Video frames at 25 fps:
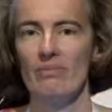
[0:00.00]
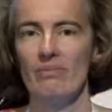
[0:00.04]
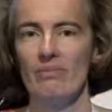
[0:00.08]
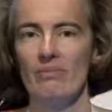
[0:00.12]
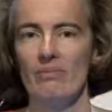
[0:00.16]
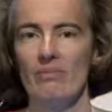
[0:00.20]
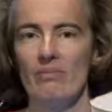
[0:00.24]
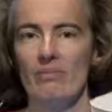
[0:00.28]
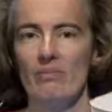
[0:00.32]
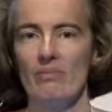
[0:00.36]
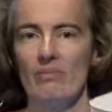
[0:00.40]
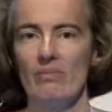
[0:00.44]

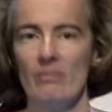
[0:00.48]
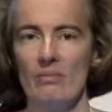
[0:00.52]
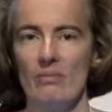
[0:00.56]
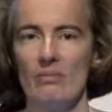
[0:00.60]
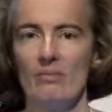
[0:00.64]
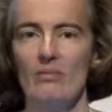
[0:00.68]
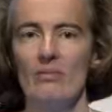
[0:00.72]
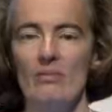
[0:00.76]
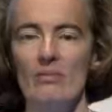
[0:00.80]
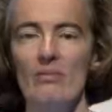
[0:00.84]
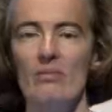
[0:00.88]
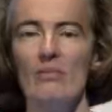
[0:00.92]

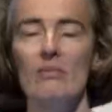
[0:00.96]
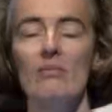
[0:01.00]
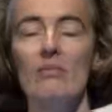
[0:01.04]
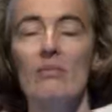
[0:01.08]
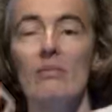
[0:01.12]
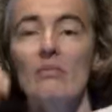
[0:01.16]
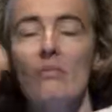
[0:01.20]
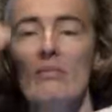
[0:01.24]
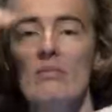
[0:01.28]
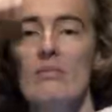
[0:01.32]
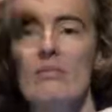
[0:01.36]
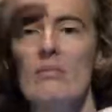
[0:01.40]

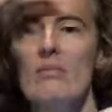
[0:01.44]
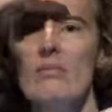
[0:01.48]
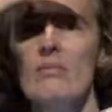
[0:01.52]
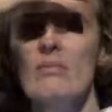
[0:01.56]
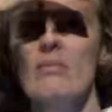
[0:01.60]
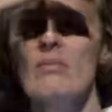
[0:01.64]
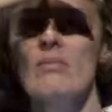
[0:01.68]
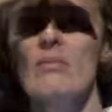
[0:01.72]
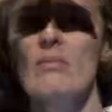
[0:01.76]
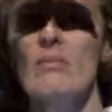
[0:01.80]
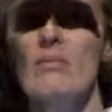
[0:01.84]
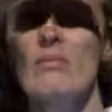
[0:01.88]

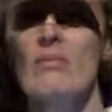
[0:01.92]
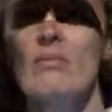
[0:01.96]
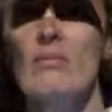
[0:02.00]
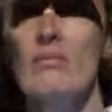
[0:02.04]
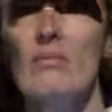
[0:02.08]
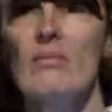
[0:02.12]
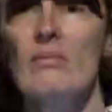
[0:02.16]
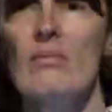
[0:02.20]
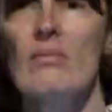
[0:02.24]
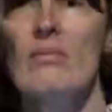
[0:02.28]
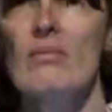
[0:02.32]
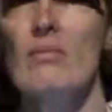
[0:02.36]

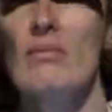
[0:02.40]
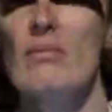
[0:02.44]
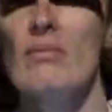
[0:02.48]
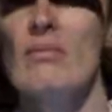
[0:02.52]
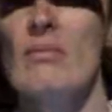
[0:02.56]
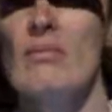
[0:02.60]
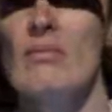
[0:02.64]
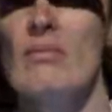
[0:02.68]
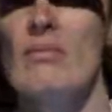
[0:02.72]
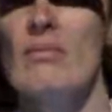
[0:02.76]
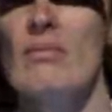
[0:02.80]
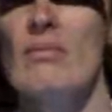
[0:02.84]

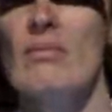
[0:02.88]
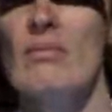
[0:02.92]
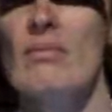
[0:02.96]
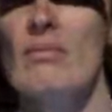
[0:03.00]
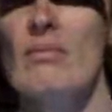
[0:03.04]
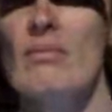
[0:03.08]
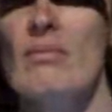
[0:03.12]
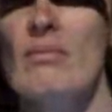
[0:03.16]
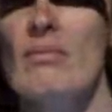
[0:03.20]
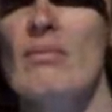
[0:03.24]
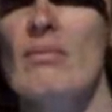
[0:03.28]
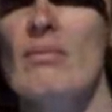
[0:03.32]

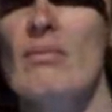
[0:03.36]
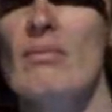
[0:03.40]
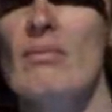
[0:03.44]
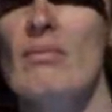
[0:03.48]
Nothing is said.